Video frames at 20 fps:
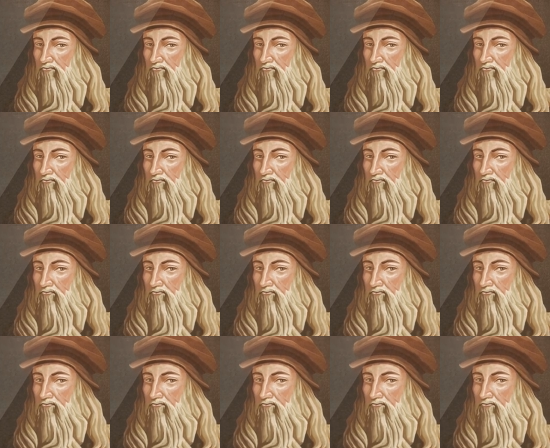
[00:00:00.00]

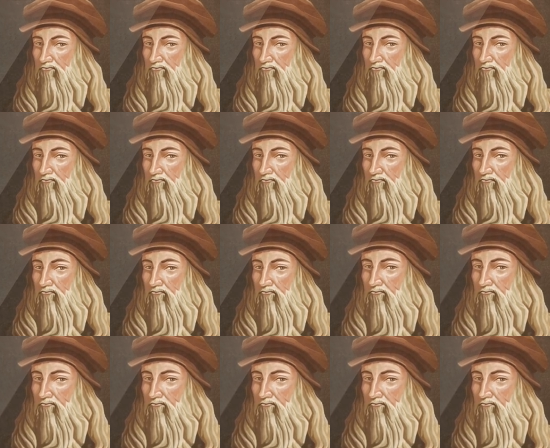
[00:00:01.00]
Nobody speaks.